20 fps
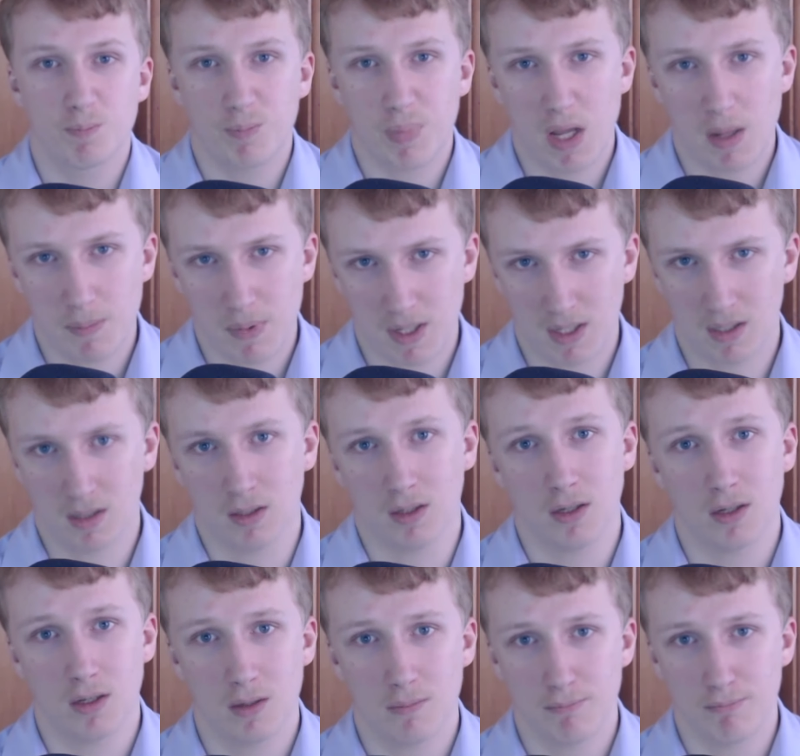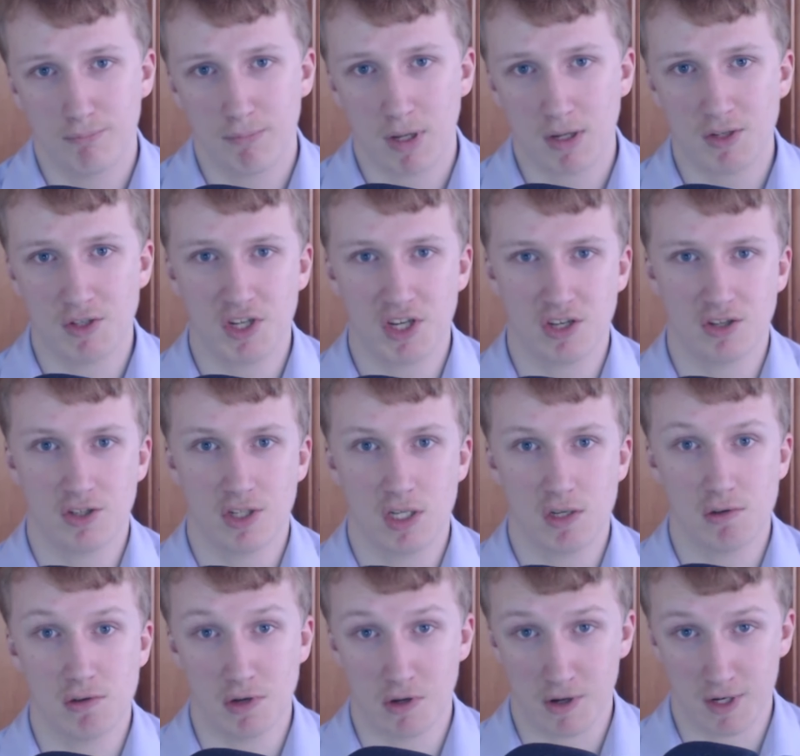pipping Manchester
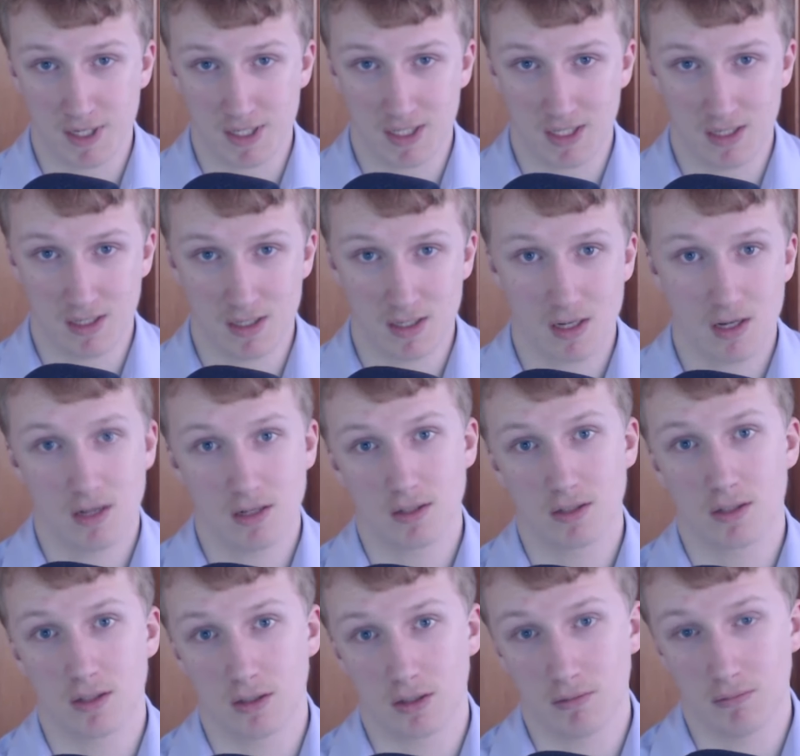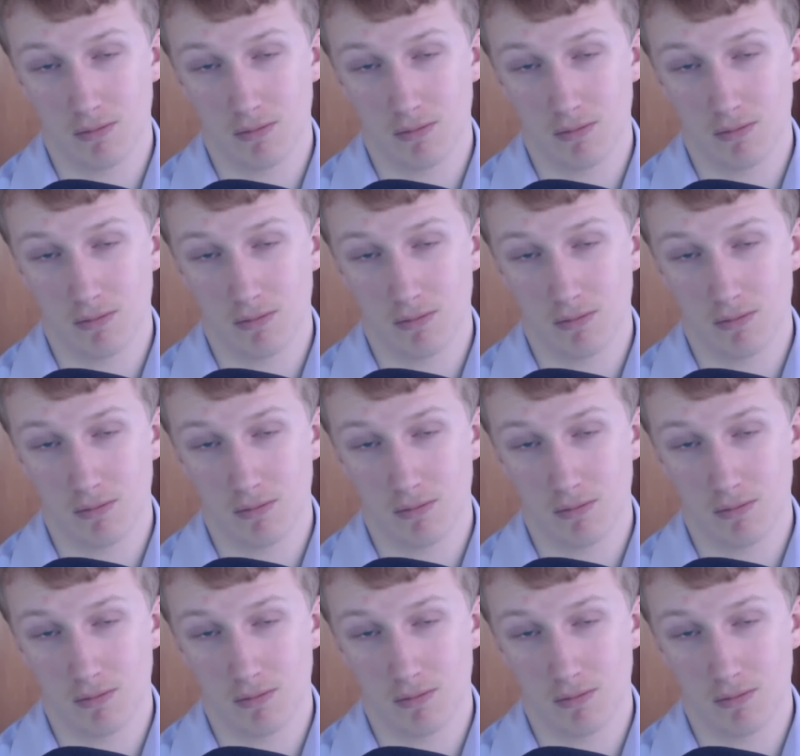United to